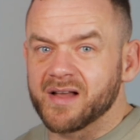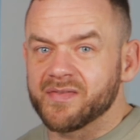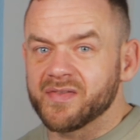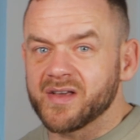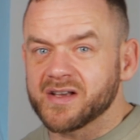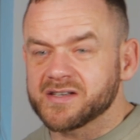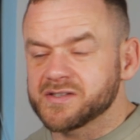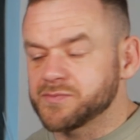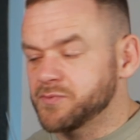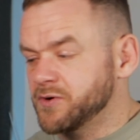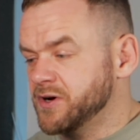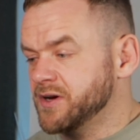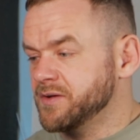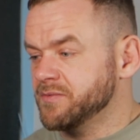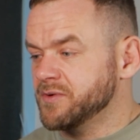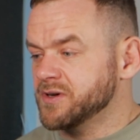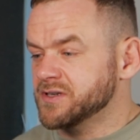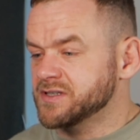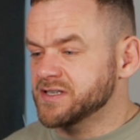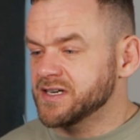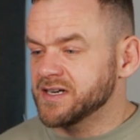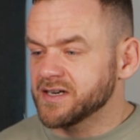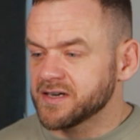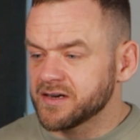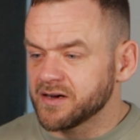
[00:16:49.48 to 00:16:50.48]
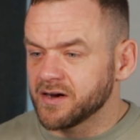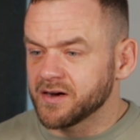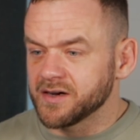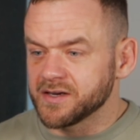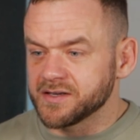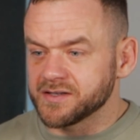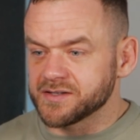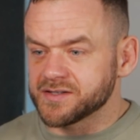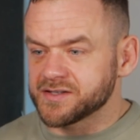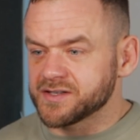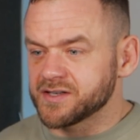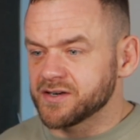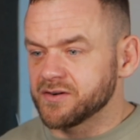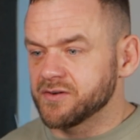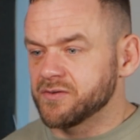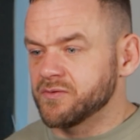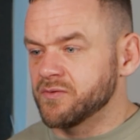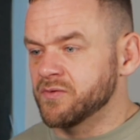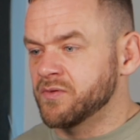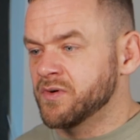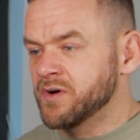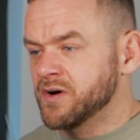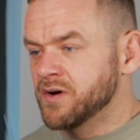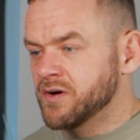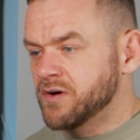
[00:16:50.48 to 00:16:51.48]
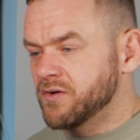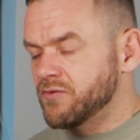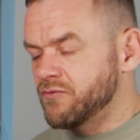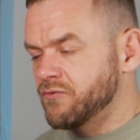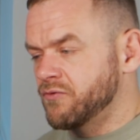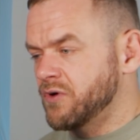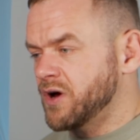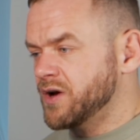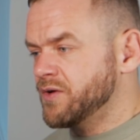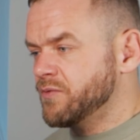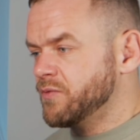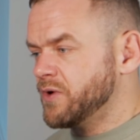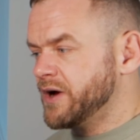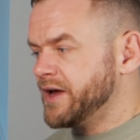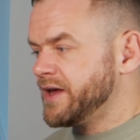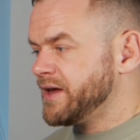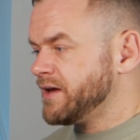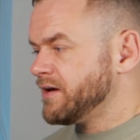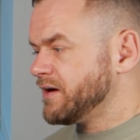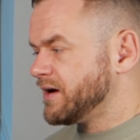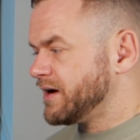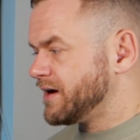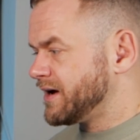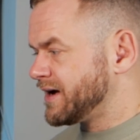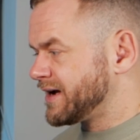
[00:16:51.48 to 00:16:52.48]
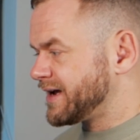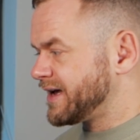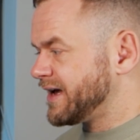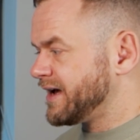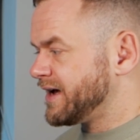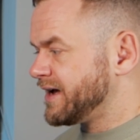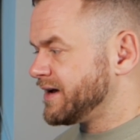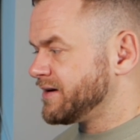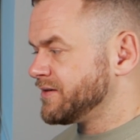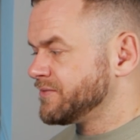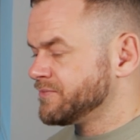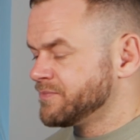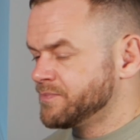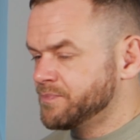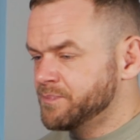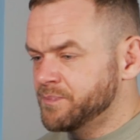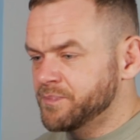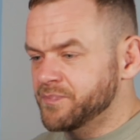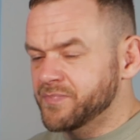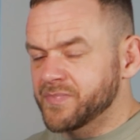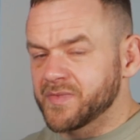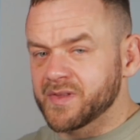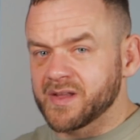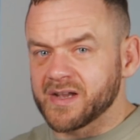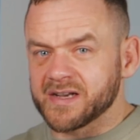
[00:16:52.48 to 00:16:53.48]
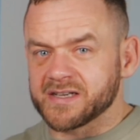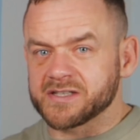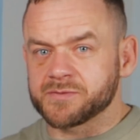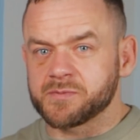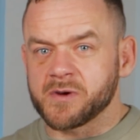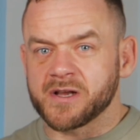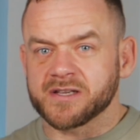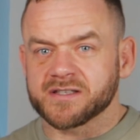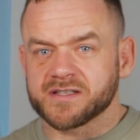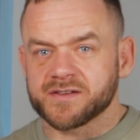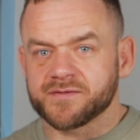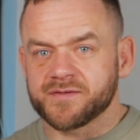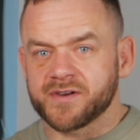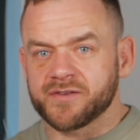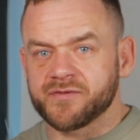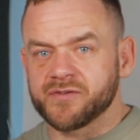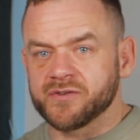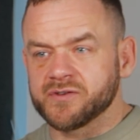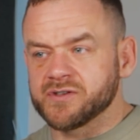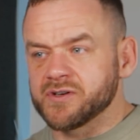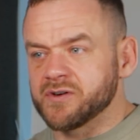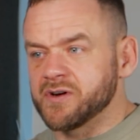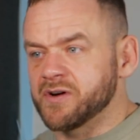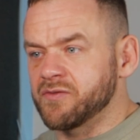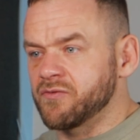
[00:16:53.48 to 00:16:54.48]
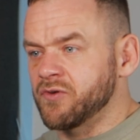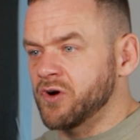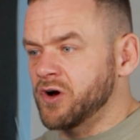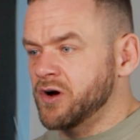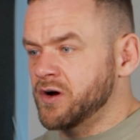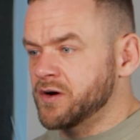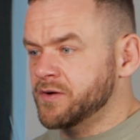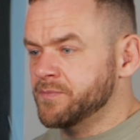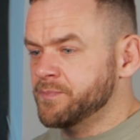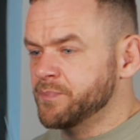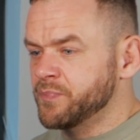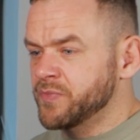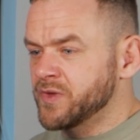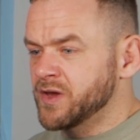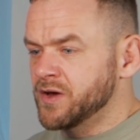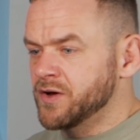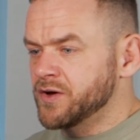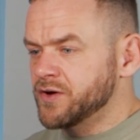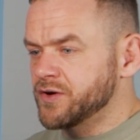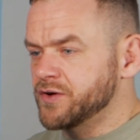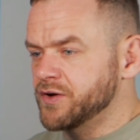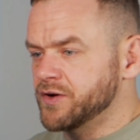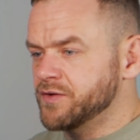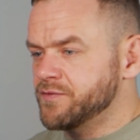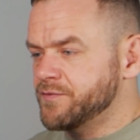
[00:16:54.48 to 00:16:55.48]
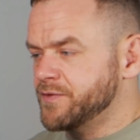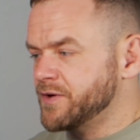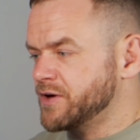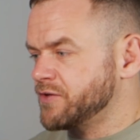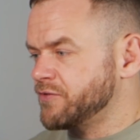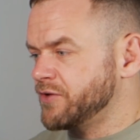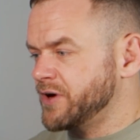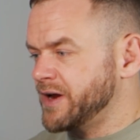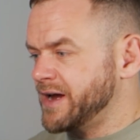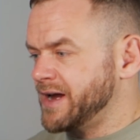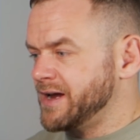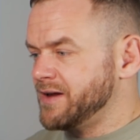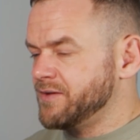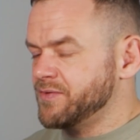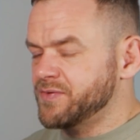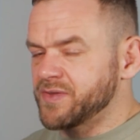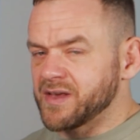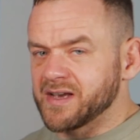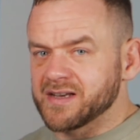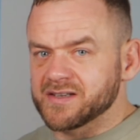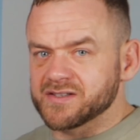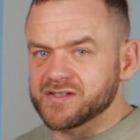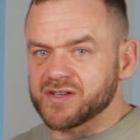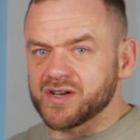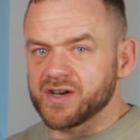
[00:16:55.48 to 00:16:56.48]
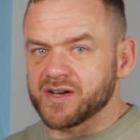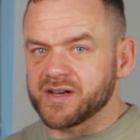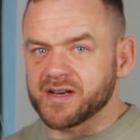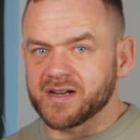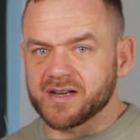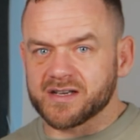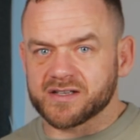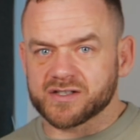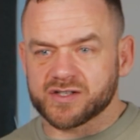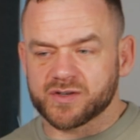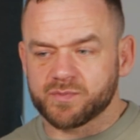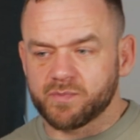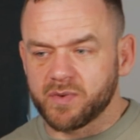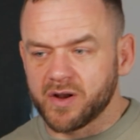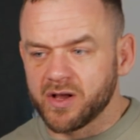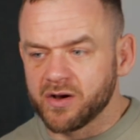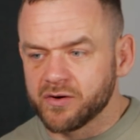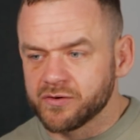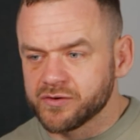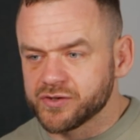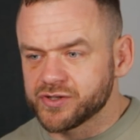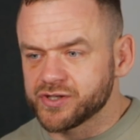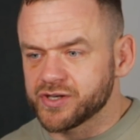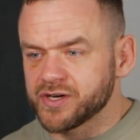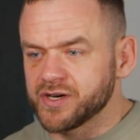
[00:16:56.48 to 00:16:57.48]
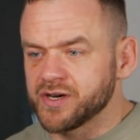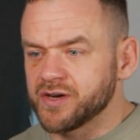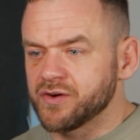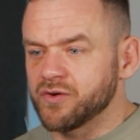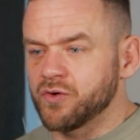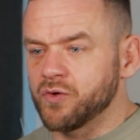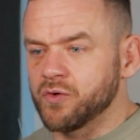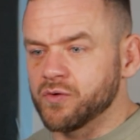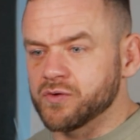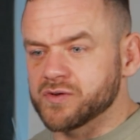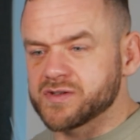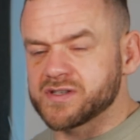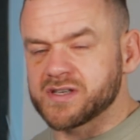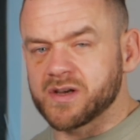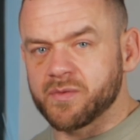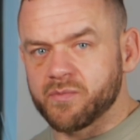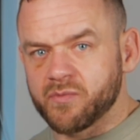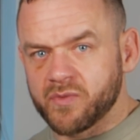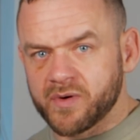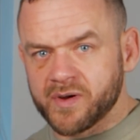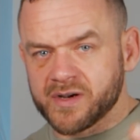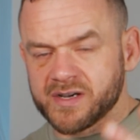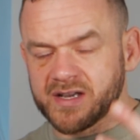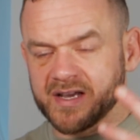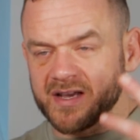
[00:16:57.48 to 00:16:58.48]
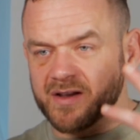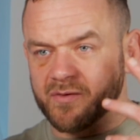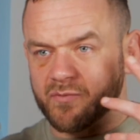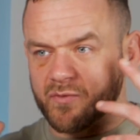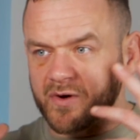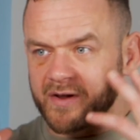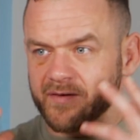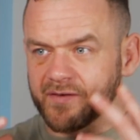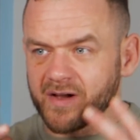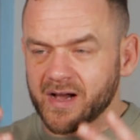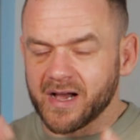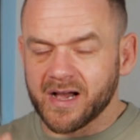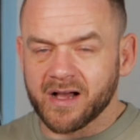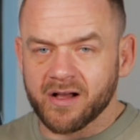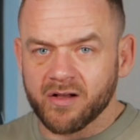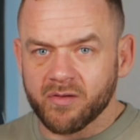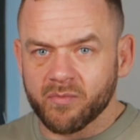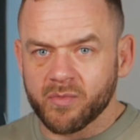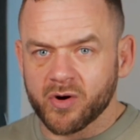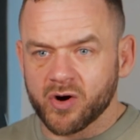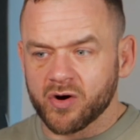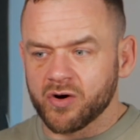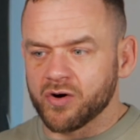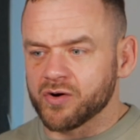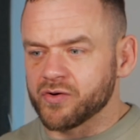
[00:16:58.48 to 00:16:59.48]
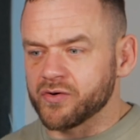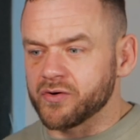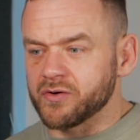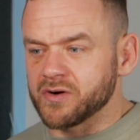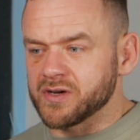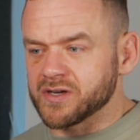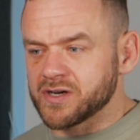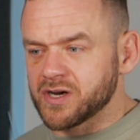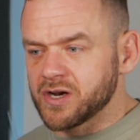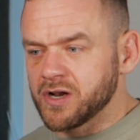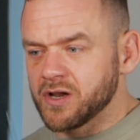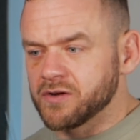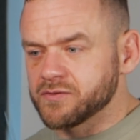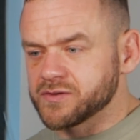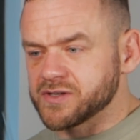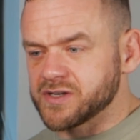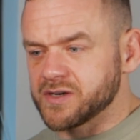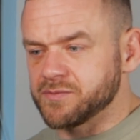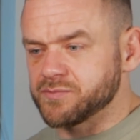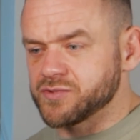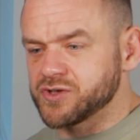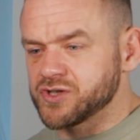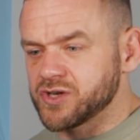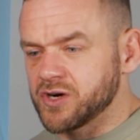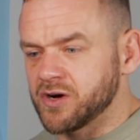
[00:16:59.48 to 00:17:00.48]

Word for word: And that's pretty much it, guys. So runway, again, expensive if you do it wrong. Good for creating things like an explosion or somebody with a helmet on or a close-up